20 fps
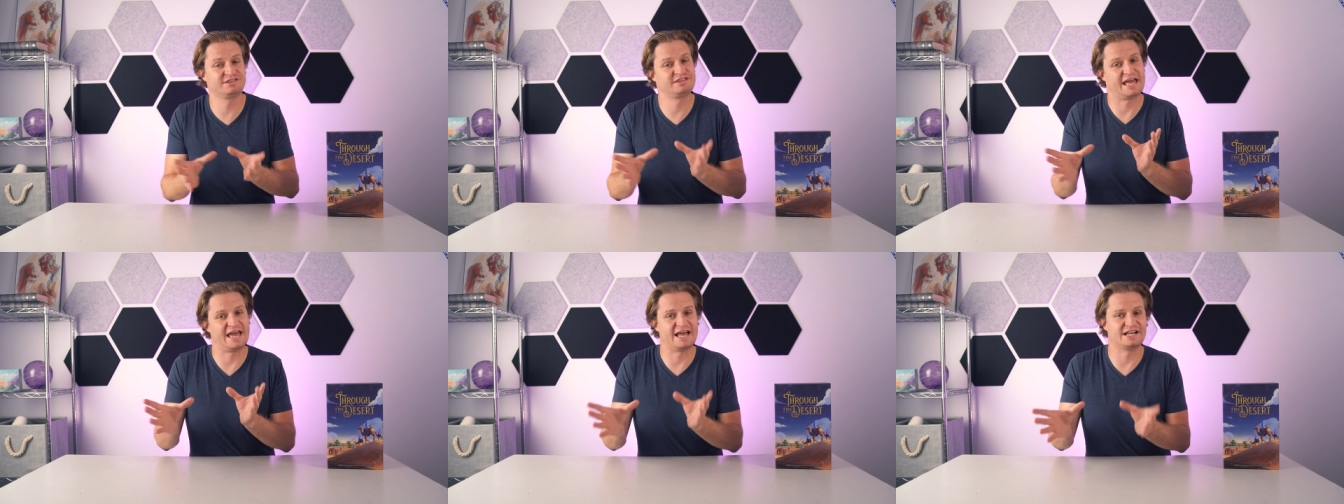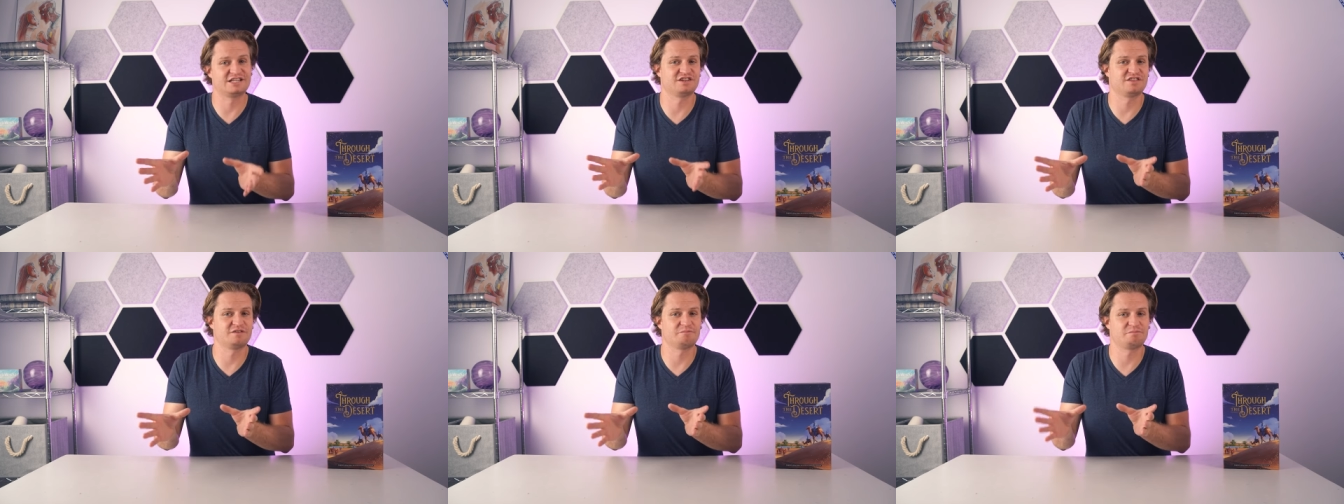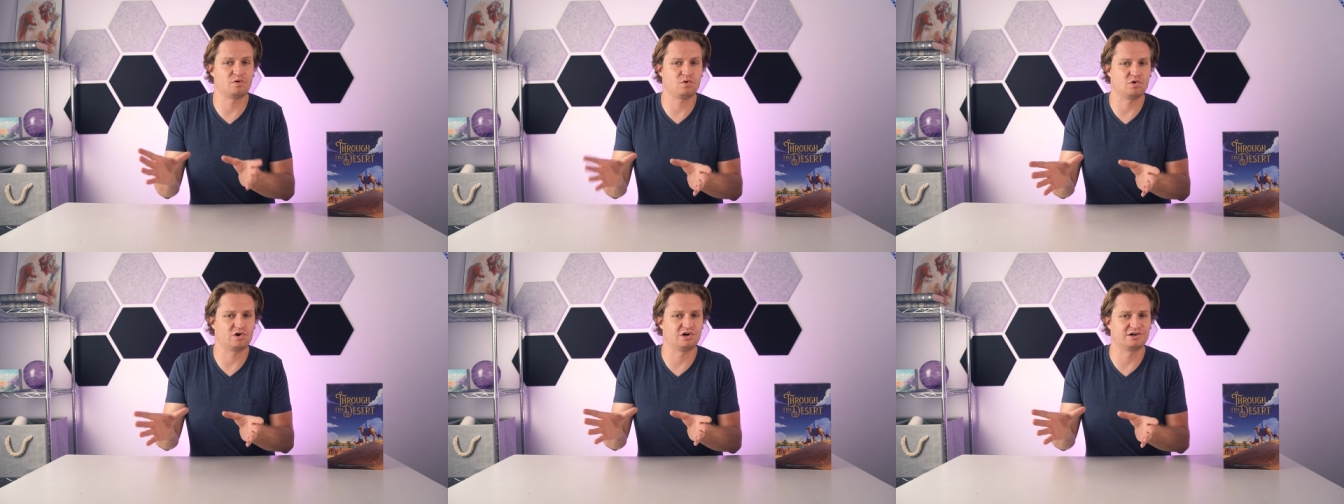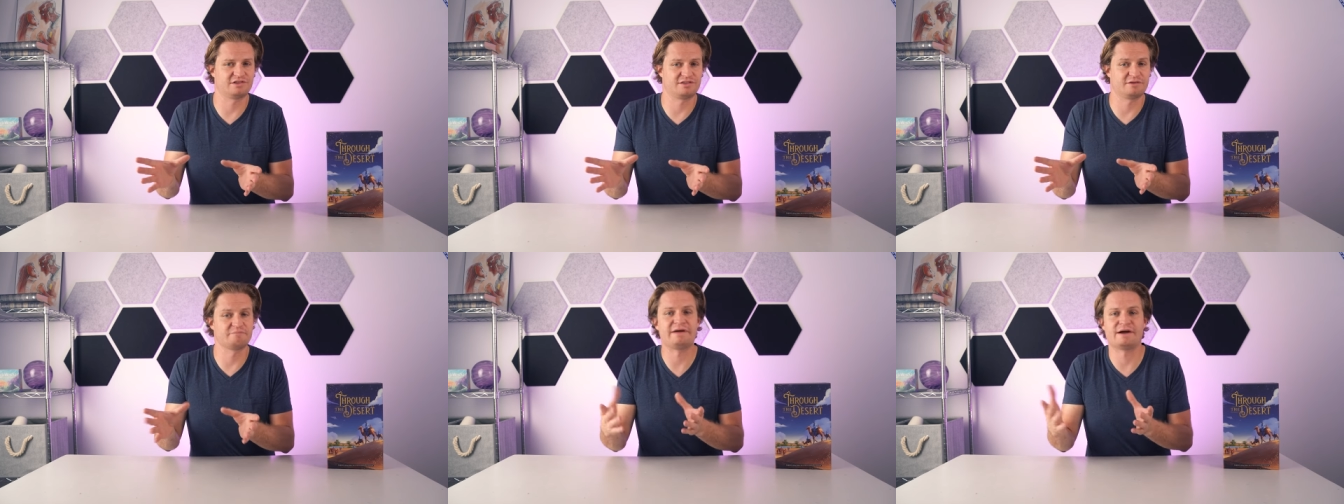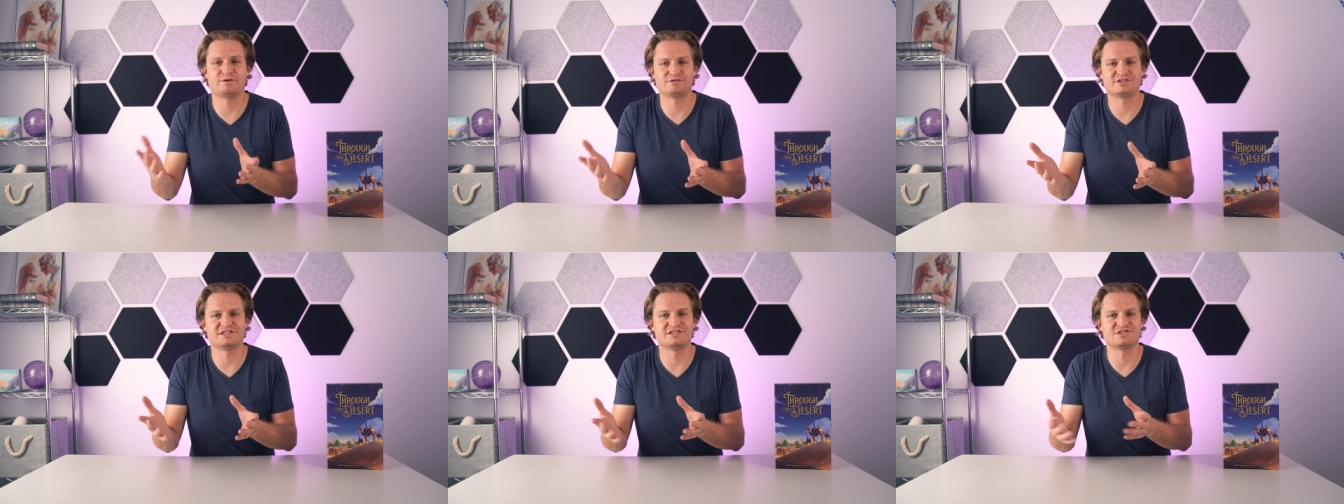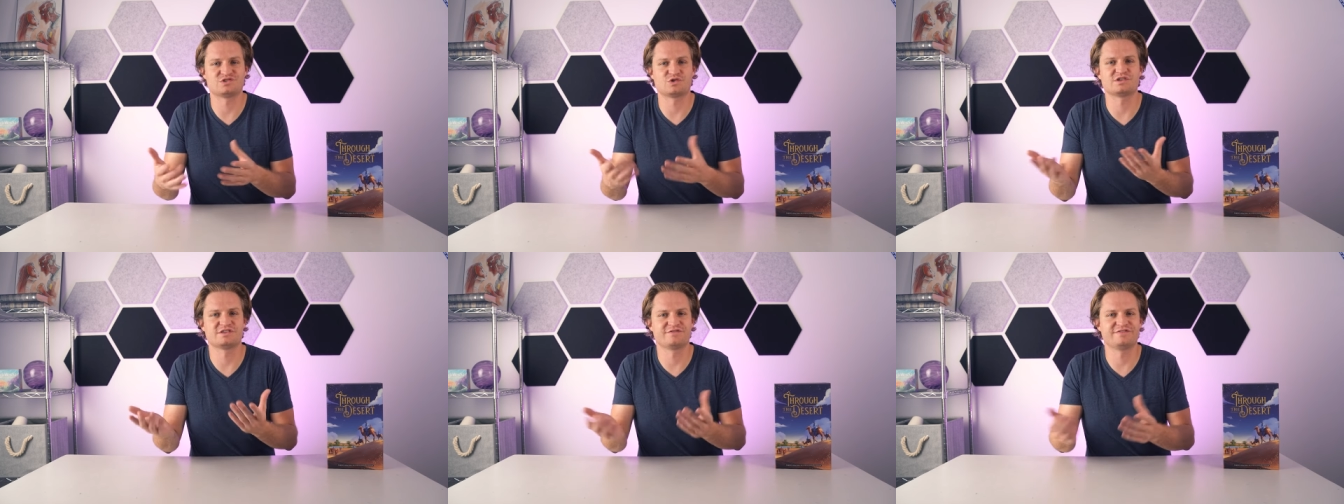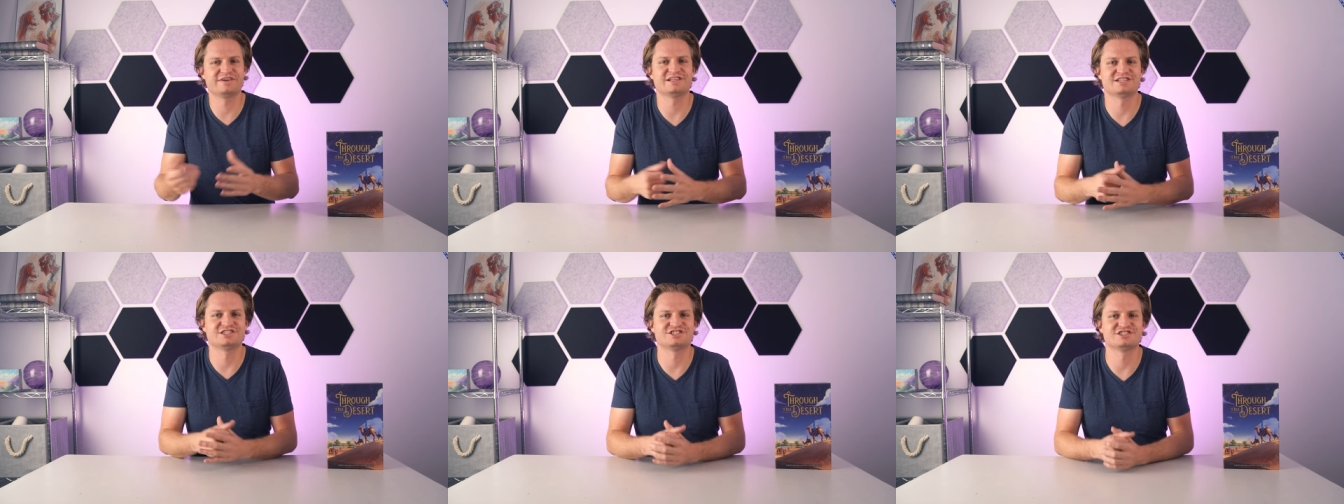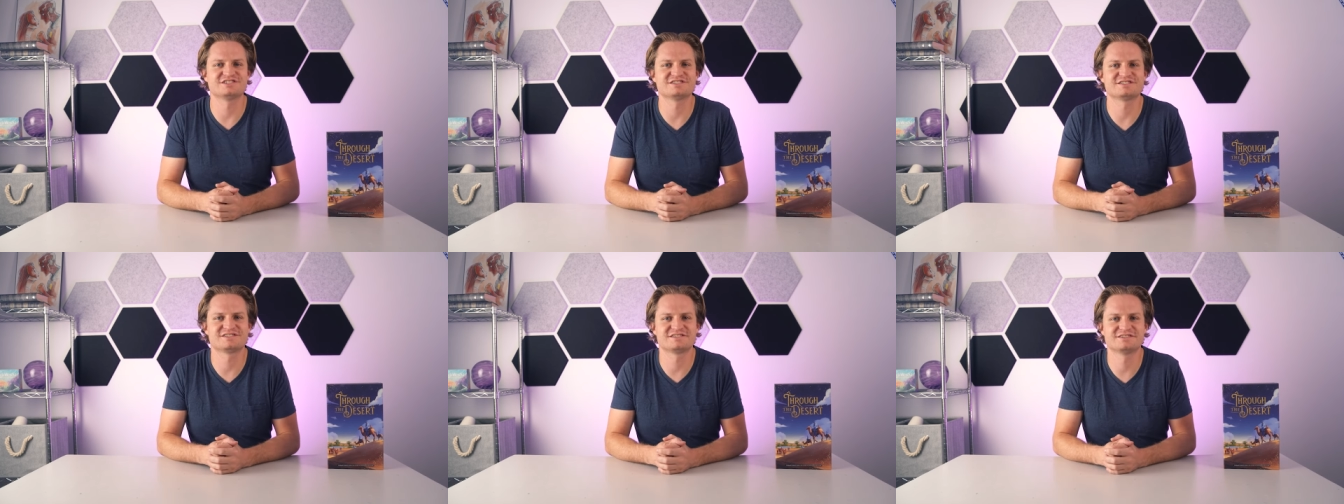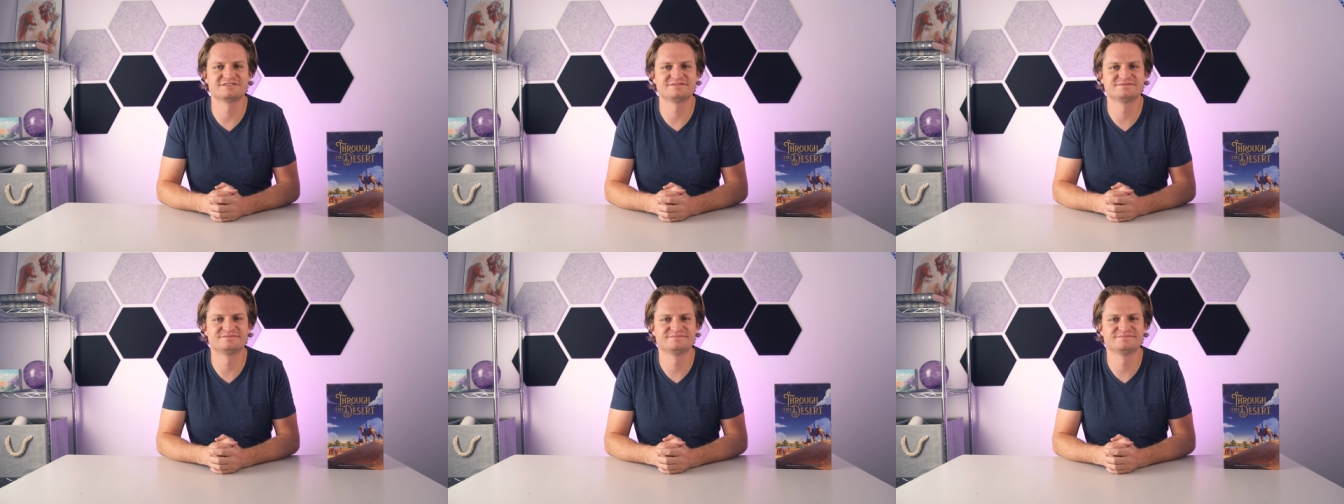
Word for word: the edge of the board, the mountains, or the villages.